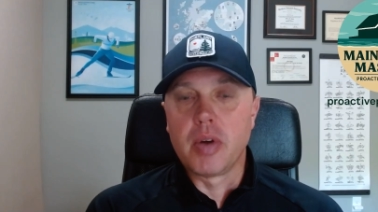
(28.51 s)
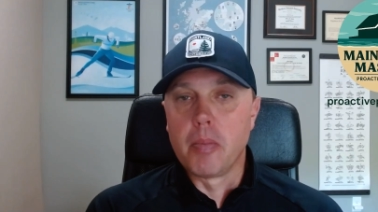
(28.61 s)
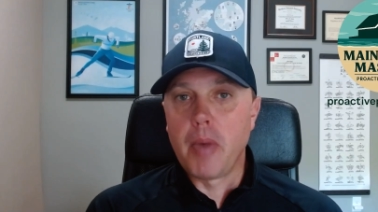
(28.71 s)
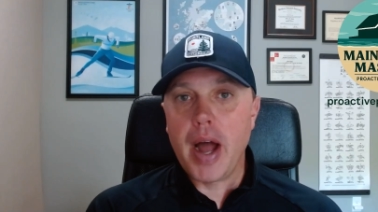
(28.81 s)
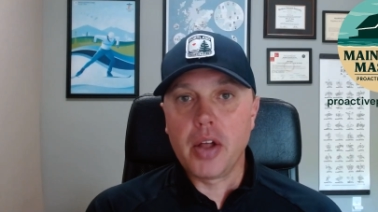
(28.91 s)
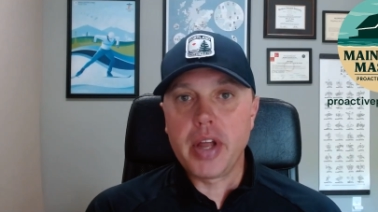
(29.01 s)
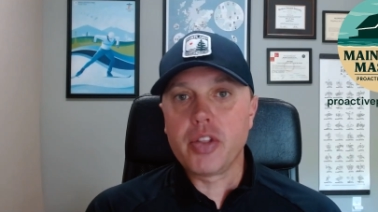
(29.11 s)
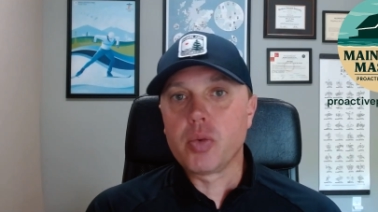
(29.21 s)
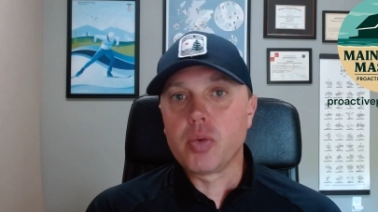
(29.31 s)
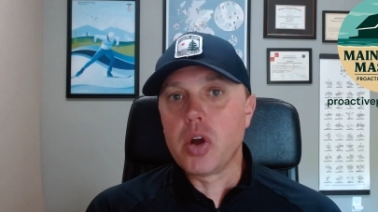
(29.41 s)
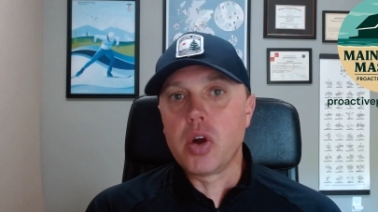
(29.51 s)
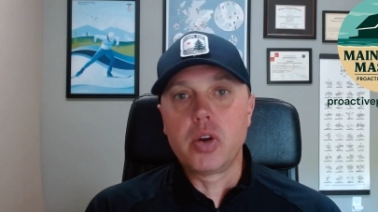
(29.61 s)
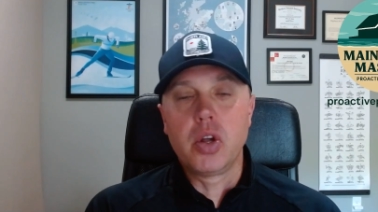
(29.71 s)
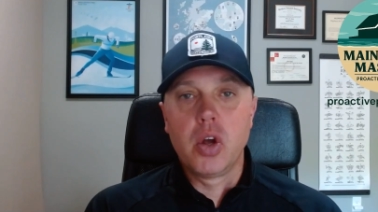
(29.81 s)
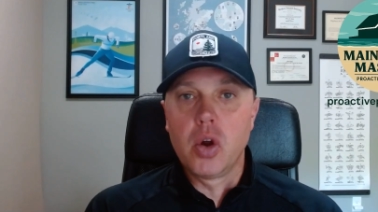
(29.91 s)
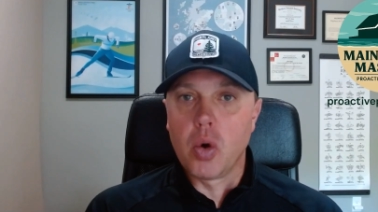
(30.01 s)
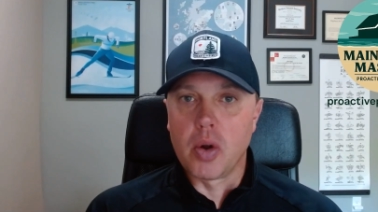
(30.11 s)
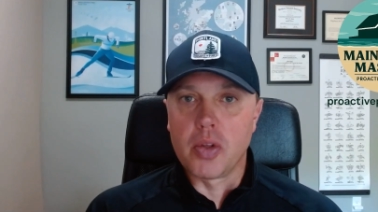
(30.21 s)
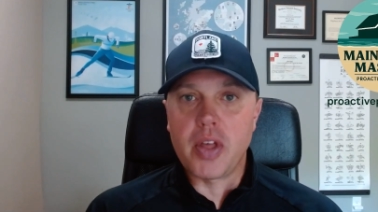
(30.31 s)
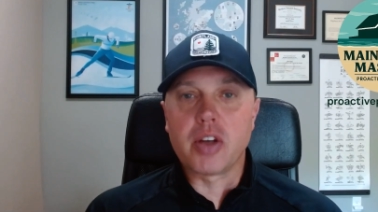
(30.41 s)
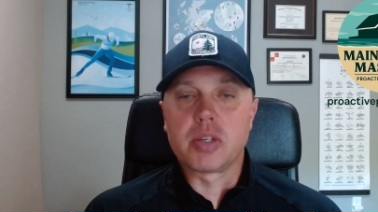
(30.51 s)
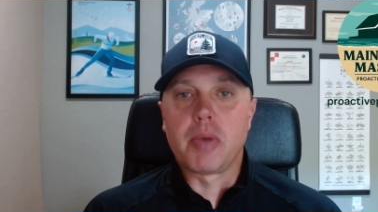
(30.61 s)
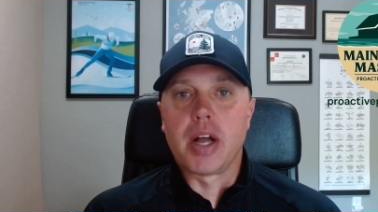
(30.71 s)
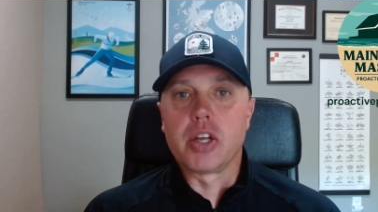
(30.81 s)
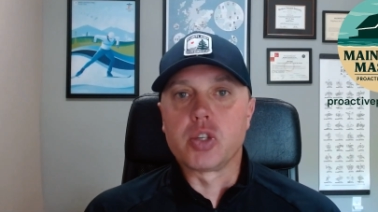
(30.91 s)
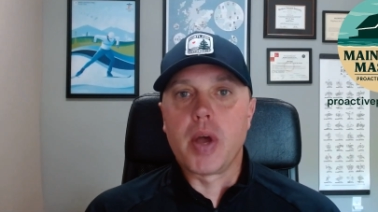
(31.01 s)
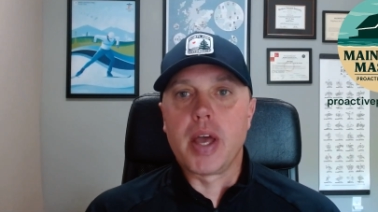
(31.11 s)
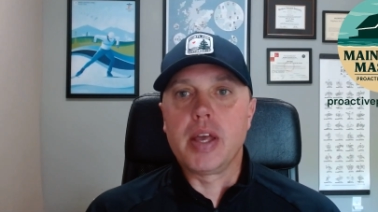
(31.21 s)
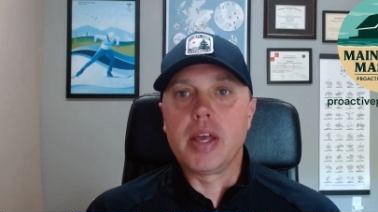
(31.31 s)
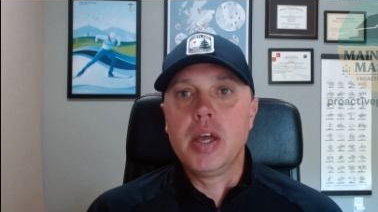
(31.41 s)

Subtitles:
a mile down the road or 1,000 miles away.